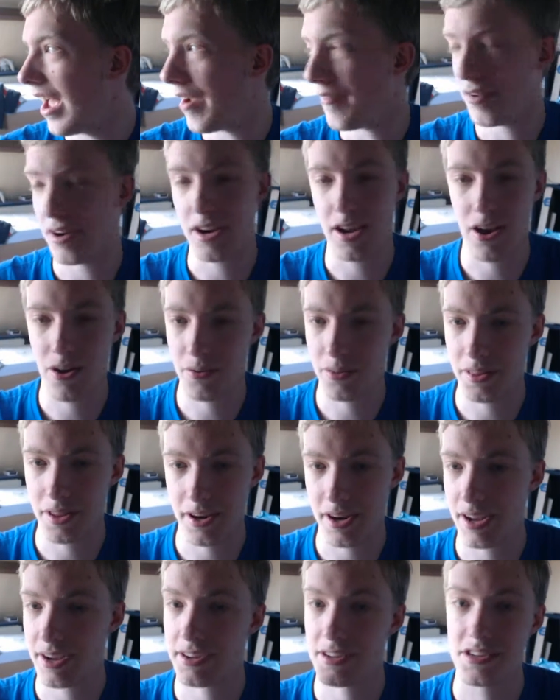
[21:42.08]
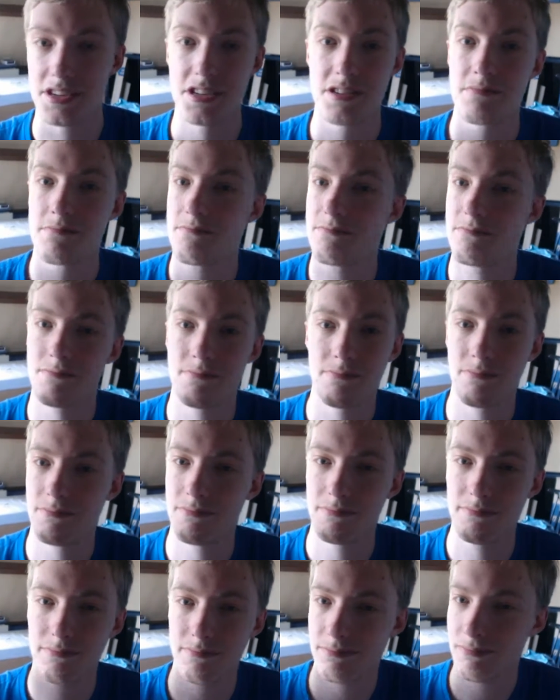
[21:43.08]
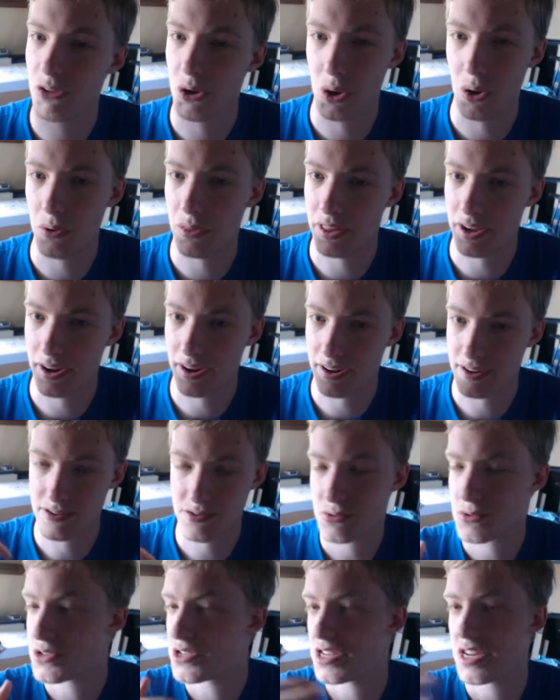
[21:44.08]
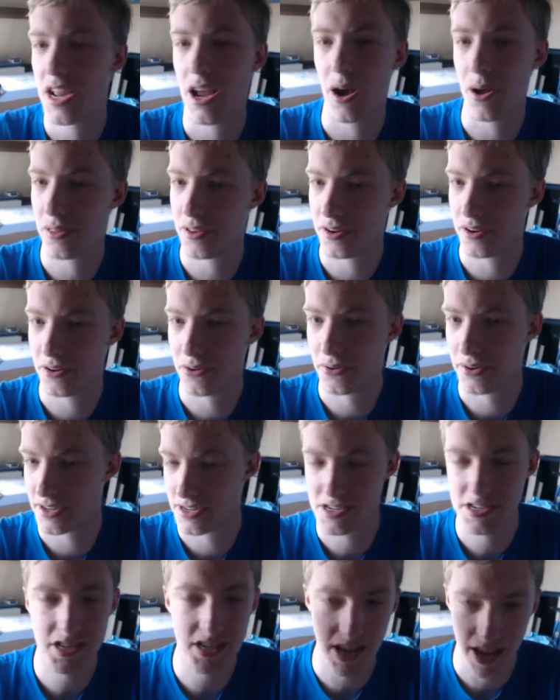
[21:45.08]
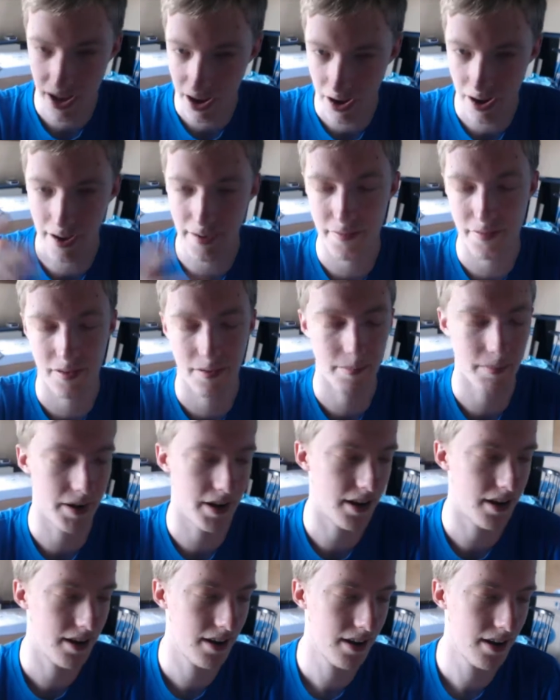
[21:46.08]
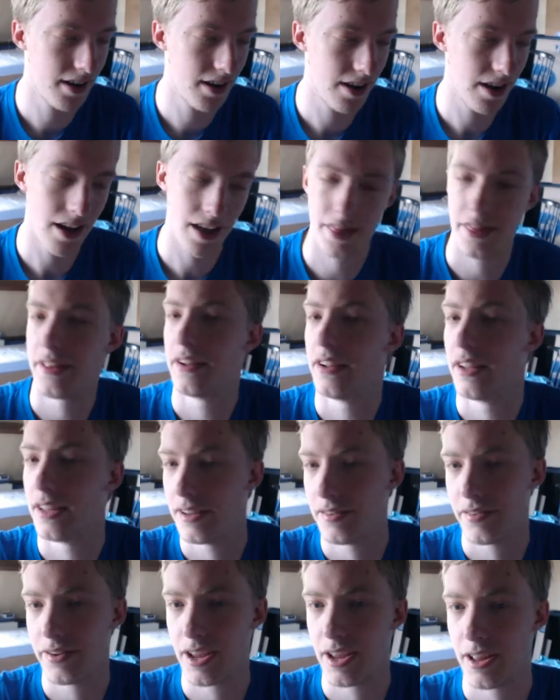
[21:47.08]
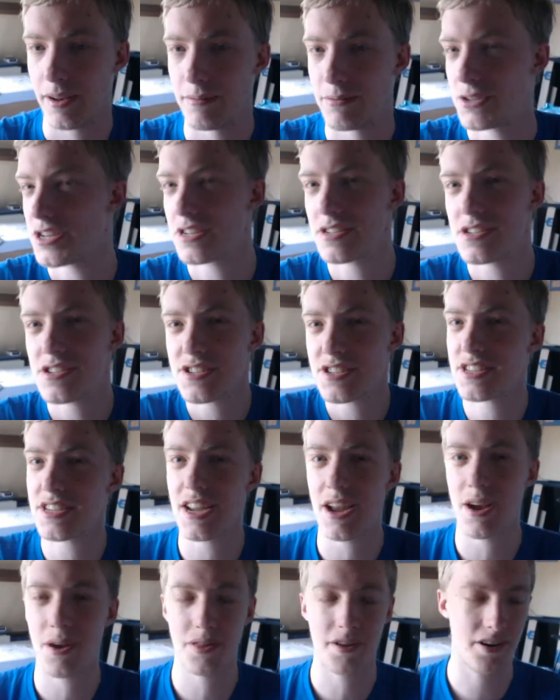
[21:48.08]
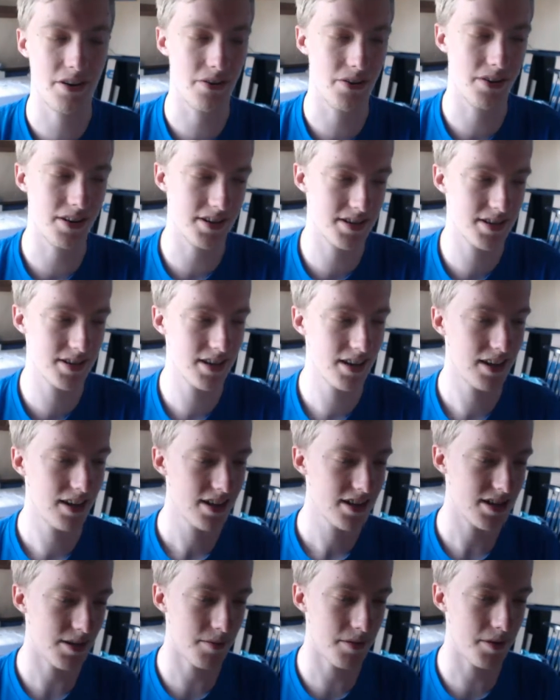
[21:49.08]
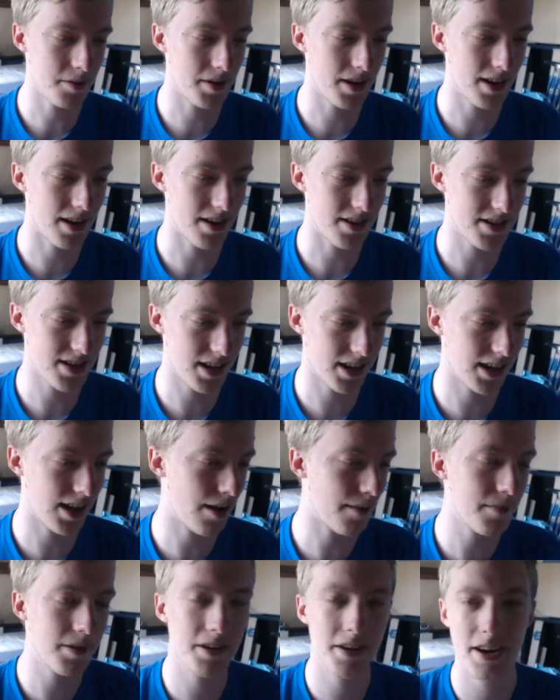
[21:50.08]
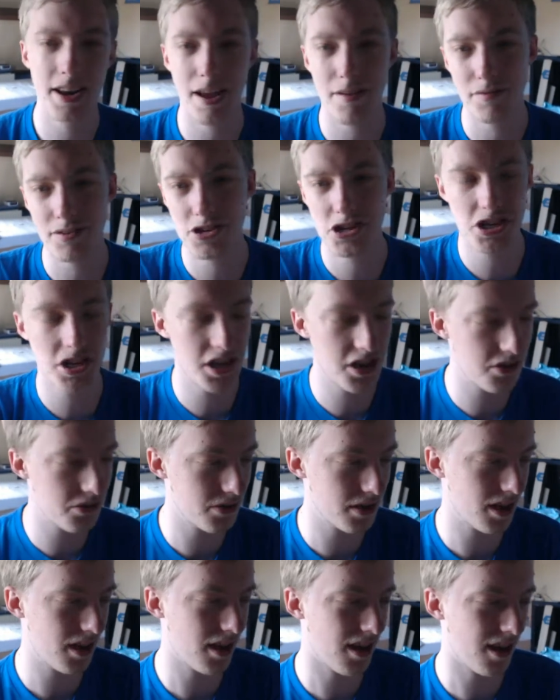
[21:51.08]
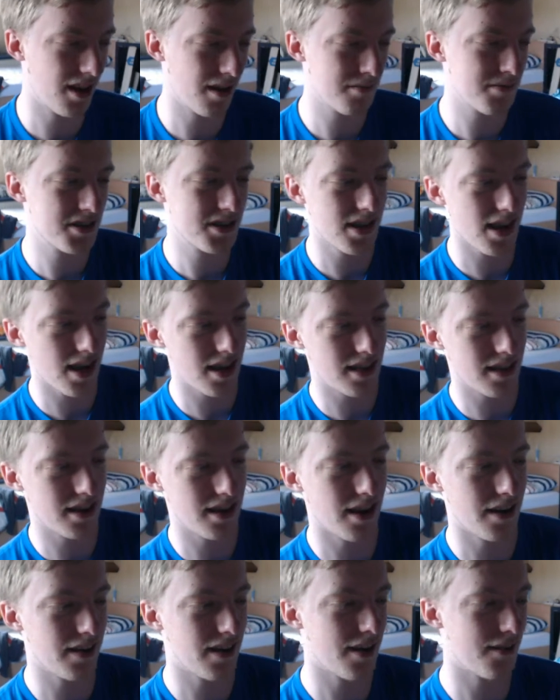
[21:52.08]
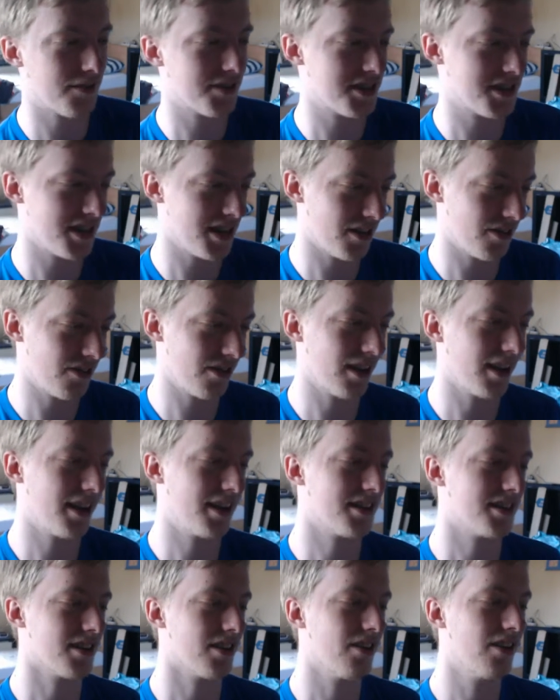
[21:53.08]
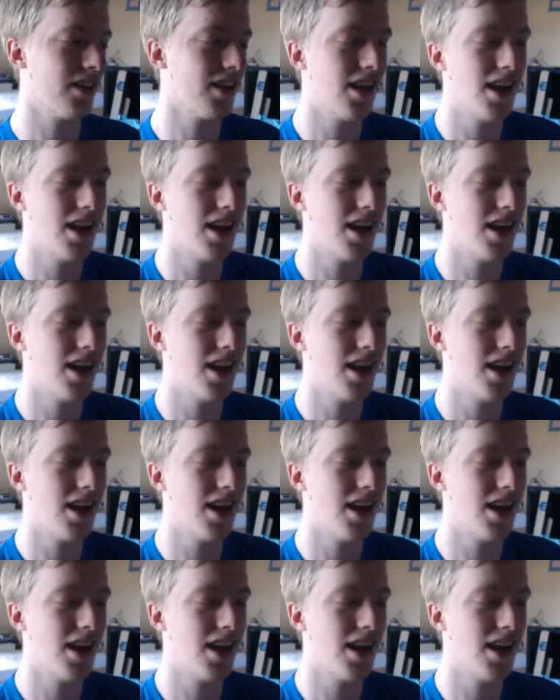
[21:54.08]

every now and then I can just go there, see how they're doing, just say hi for a bit, and then leave again, just to see how they're doing. Because some of them did ask, like, am I gonna ever see you again? I'm sad that I never see you again. So